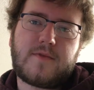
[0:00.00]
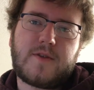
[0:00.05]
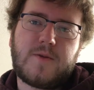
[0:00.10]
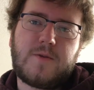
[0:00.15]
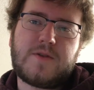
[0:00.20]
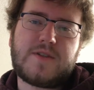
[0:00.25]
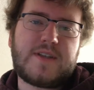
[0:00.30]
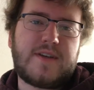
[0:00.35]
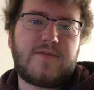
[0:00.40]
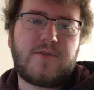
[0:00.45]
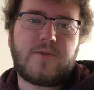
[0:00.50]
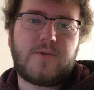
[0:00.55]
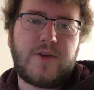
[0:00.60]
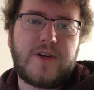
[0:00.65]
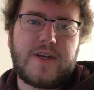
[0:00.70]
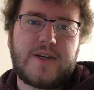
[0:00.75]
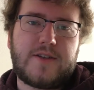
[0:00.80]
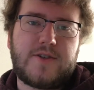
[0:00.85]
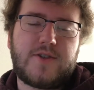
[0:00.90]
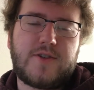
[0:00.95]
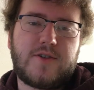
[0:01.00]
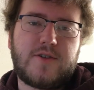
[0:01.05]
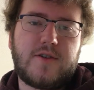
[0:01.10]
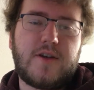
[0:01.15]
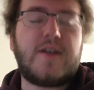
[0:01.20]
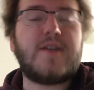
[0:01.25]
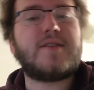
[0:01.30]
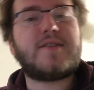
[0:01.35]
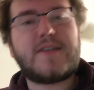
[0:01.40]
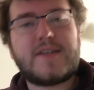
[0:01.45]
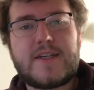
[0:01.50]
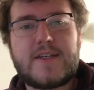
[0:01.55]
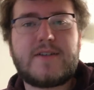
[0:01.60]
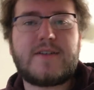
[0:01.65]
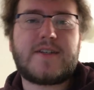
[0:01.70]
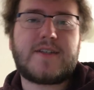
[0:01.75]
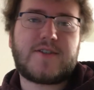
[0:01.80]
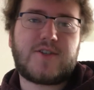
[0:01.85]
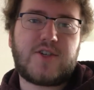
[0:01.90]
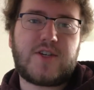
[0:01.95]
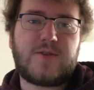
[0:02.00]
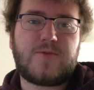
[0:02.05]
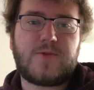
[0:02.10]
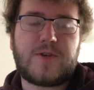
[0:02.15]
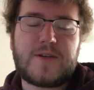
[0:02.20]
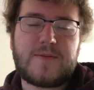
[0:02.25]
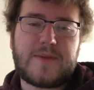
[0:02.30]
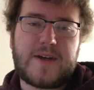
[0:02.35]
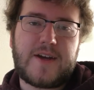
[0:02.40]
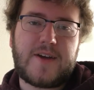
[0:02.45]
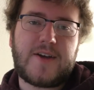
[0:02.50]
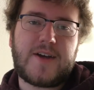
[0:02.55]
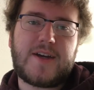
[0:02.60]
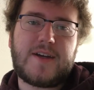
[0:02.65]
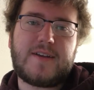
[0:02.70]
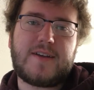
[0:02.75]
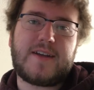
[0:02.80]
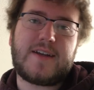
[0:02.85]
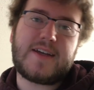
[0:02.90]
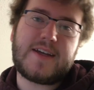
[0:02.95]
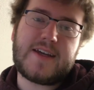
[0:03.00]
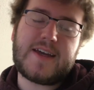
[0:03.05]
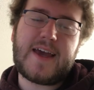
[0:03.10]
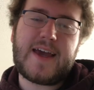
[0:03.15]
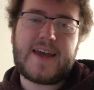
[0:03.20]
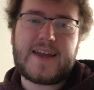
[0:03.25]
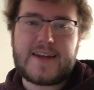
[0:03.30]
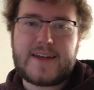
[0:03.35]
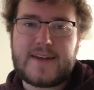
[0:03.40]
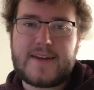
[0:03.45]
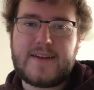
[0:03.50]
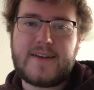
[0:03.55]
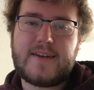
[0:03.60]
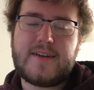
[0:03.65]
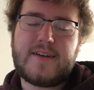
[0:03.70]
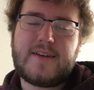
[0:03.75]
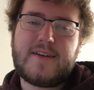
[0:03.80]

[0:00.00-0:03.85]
was never rich until she remarried, and he hated